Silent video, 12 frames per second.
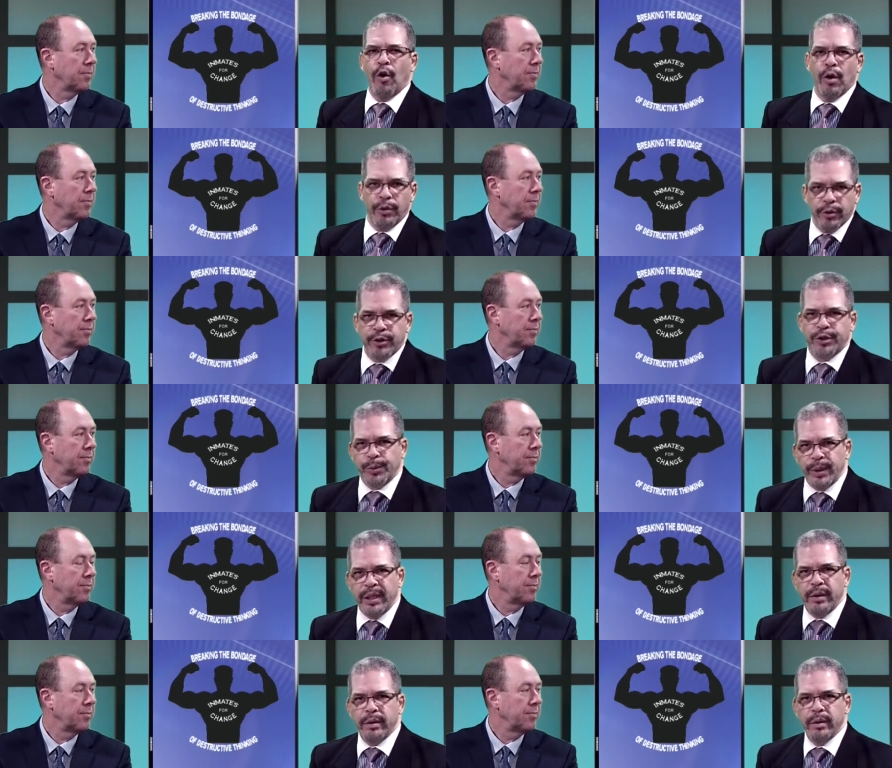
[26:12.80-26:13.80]
Speaker 1: on the
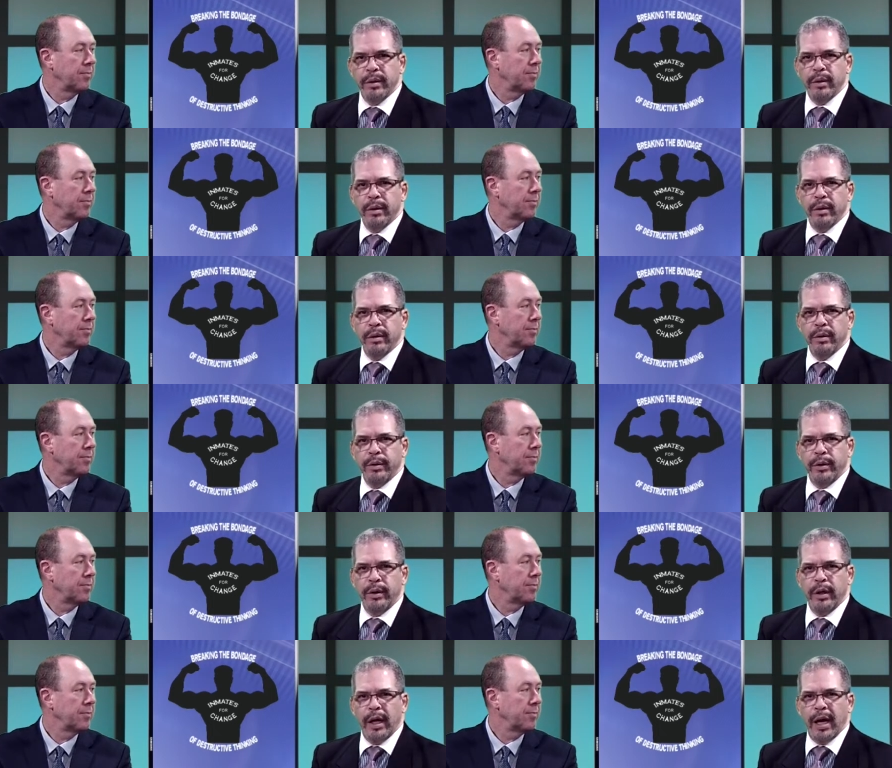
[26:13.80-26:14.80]
street
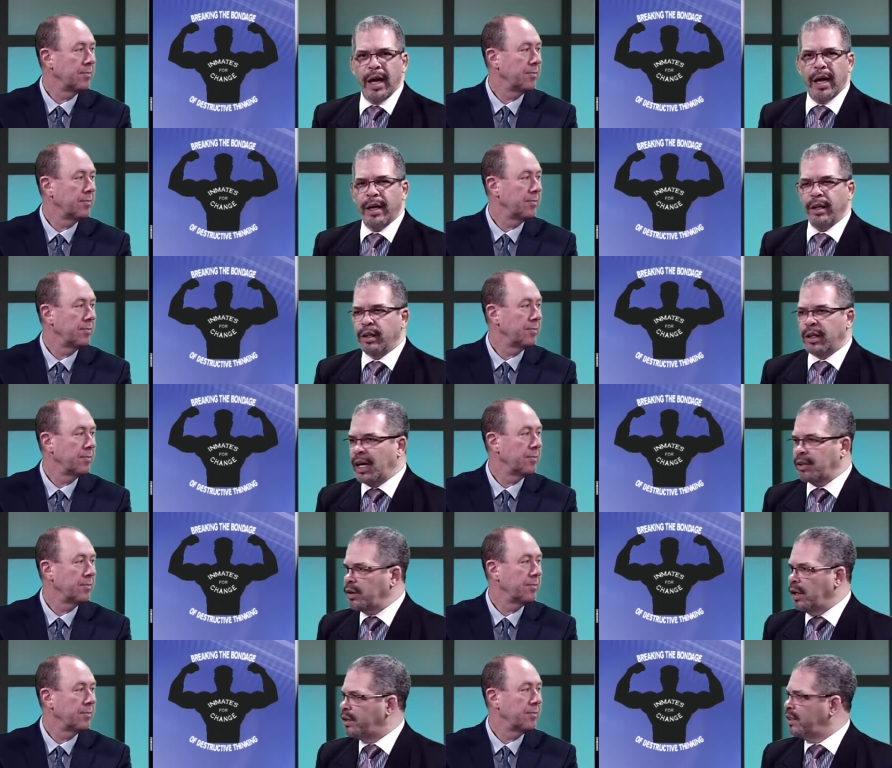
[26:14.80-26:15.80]
and that's
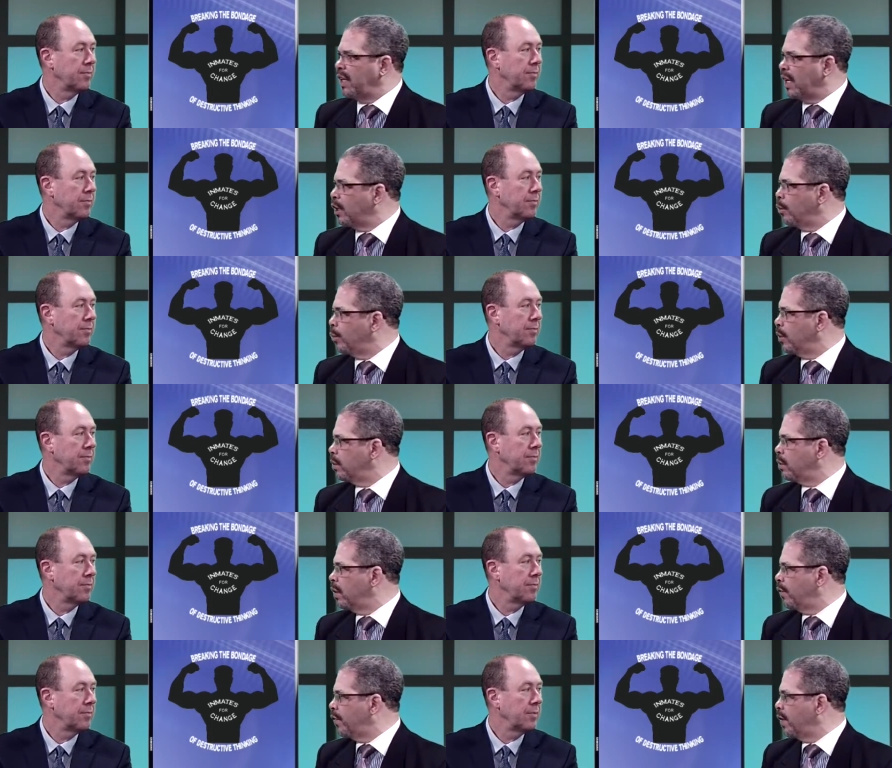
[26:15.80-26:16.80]
a ticketable
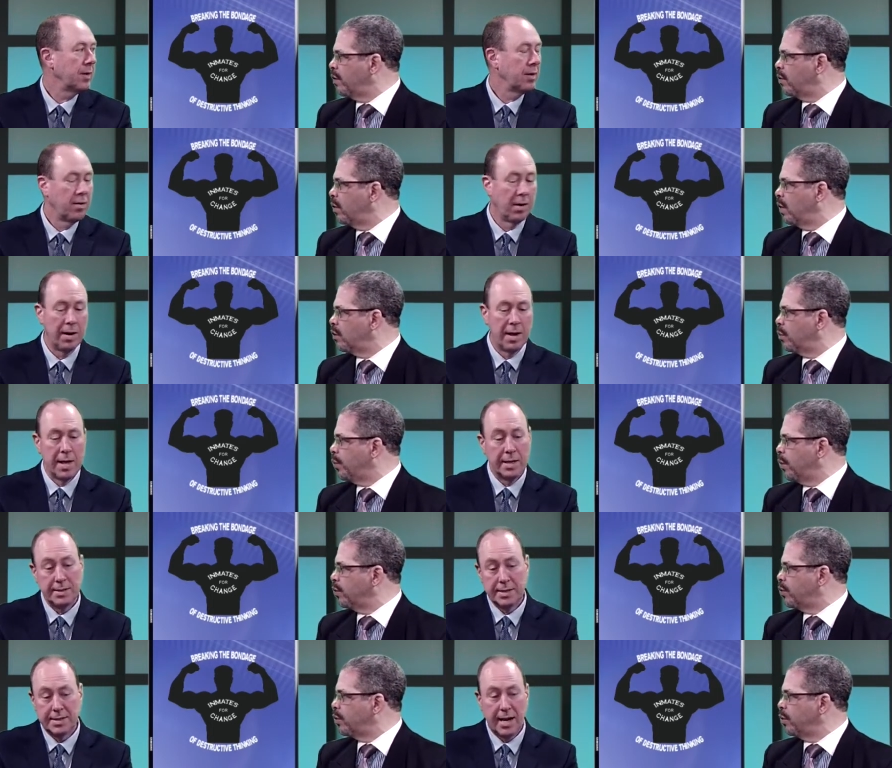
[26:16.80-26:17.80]
offense, or as opposed.
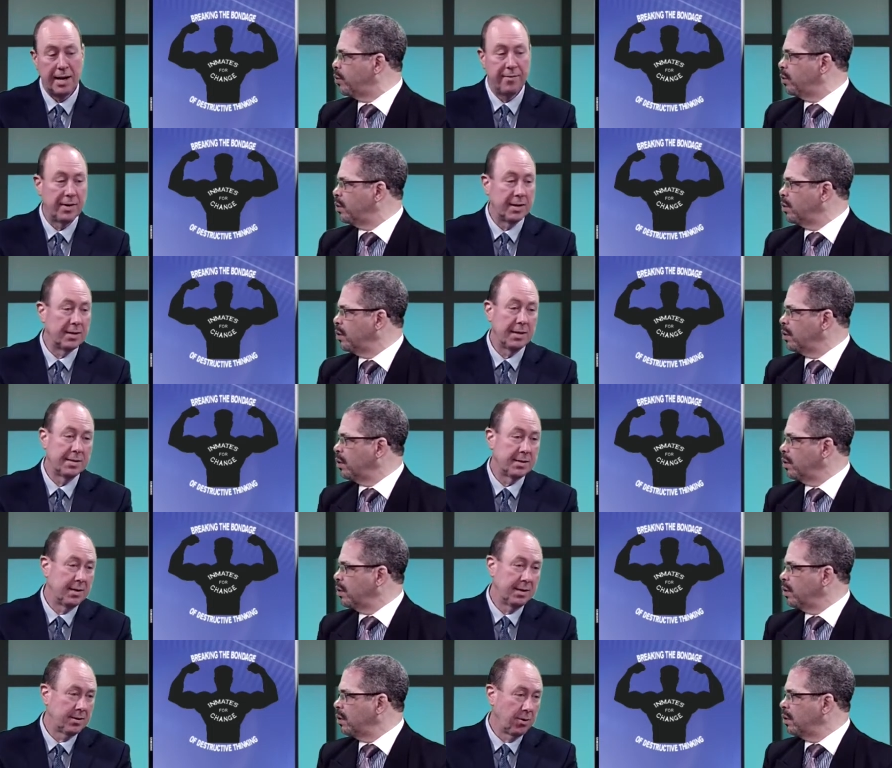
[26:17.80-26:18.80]
It's, it's not
Speaker 2: even. It's,
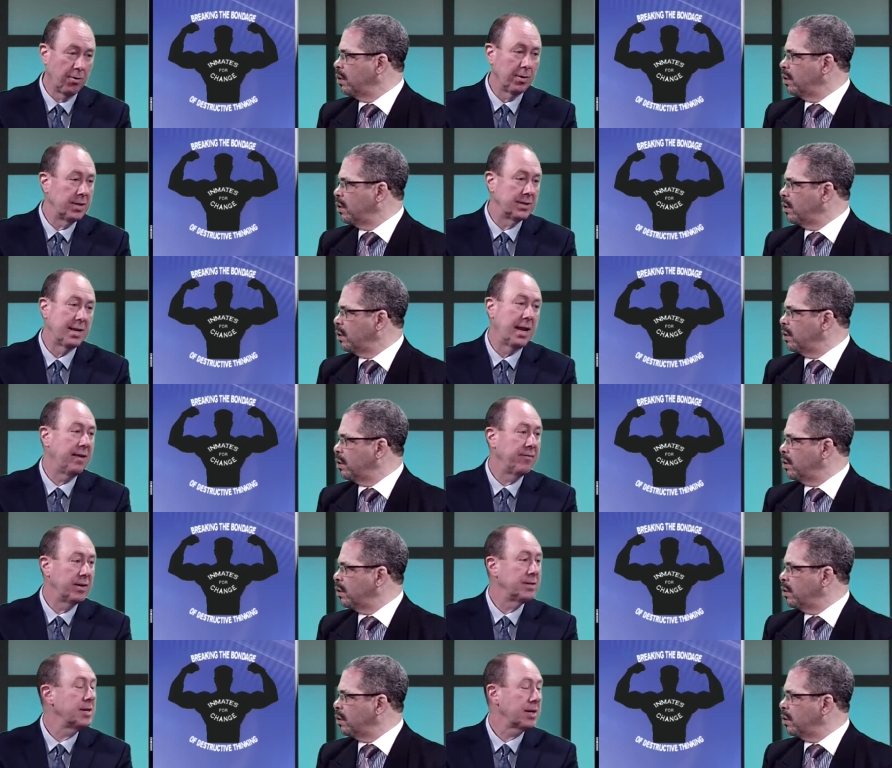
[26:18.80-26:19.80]
it, currently, it's not even
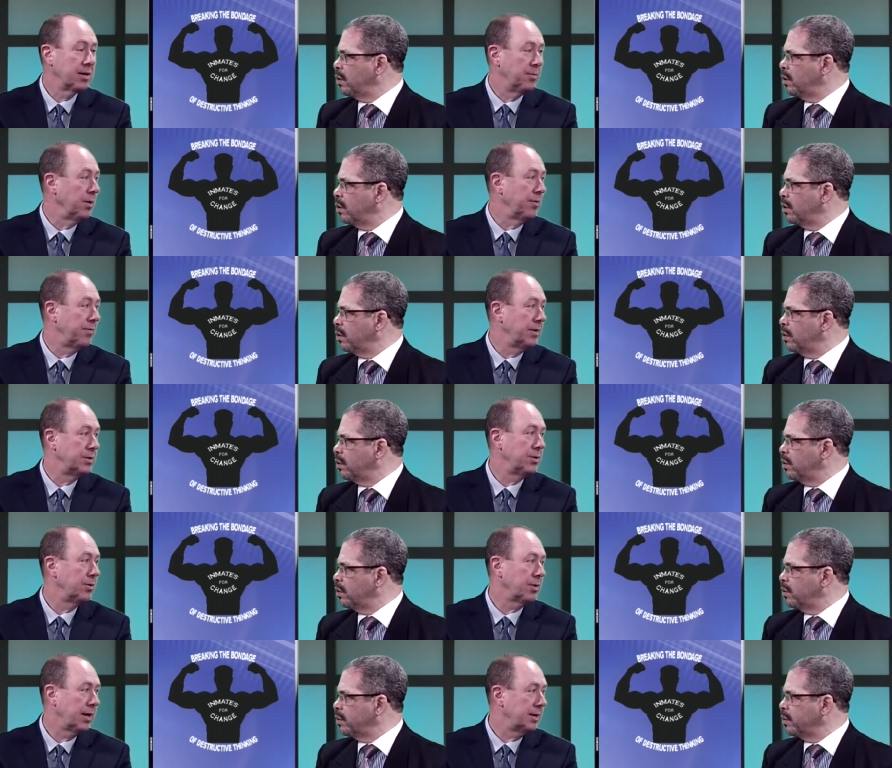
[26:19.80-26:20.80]
a ticketable offense. You
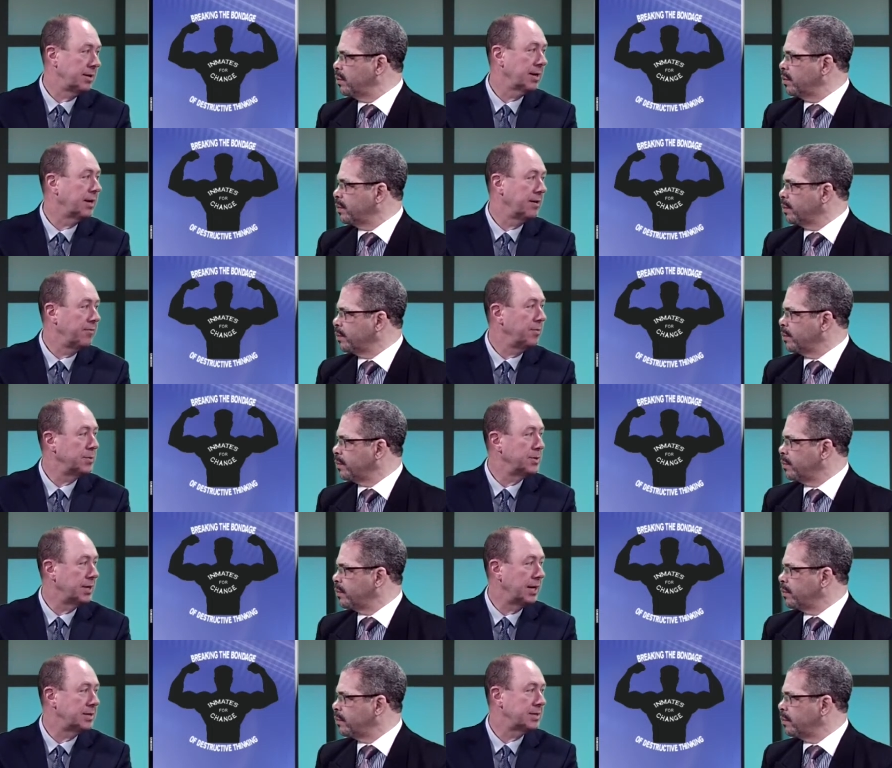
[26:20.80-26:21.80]
don't get a ticket if you
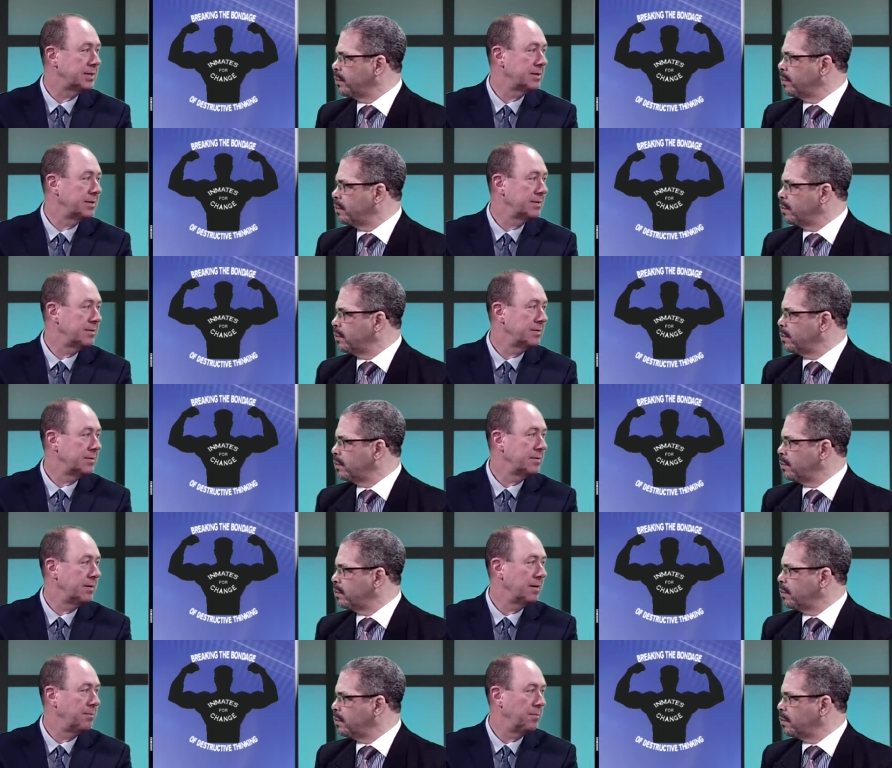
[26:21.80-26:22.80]
possess
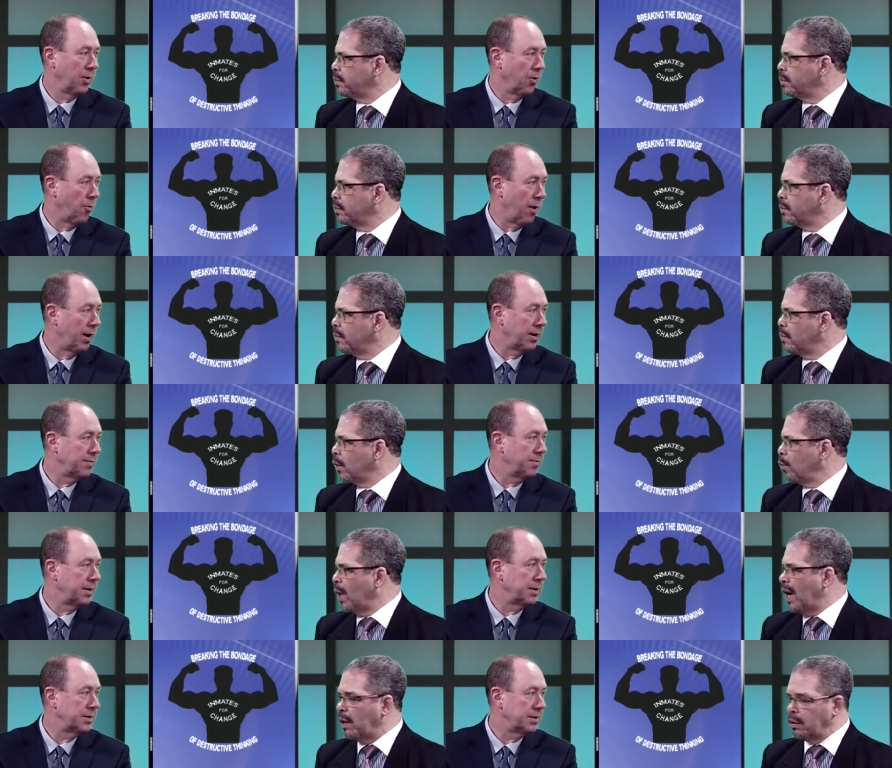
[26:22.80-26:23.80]
marijuana
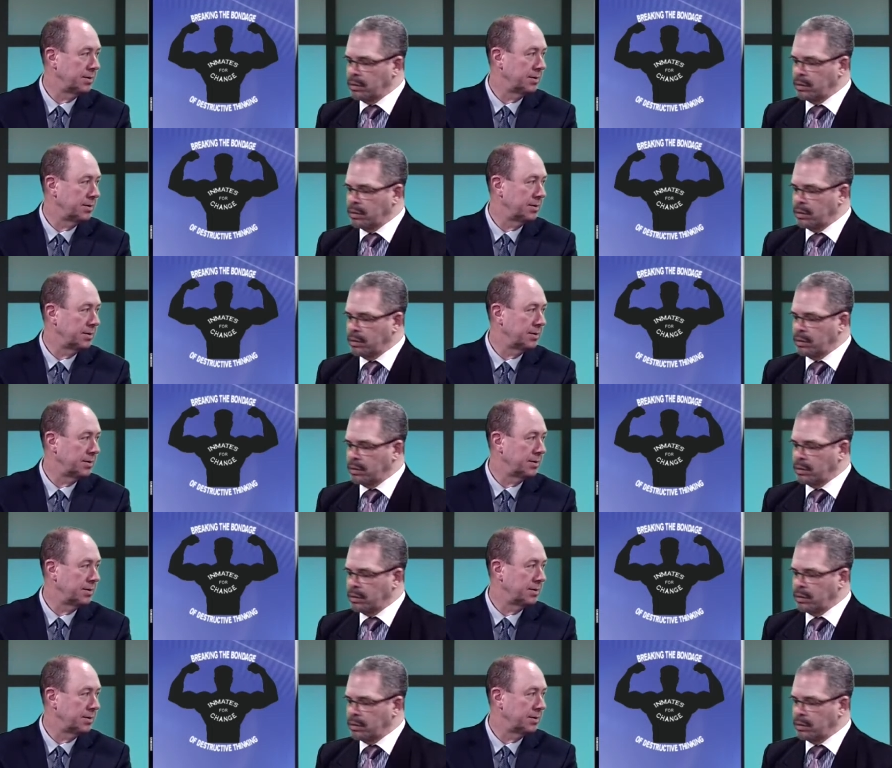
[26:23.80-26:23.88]
because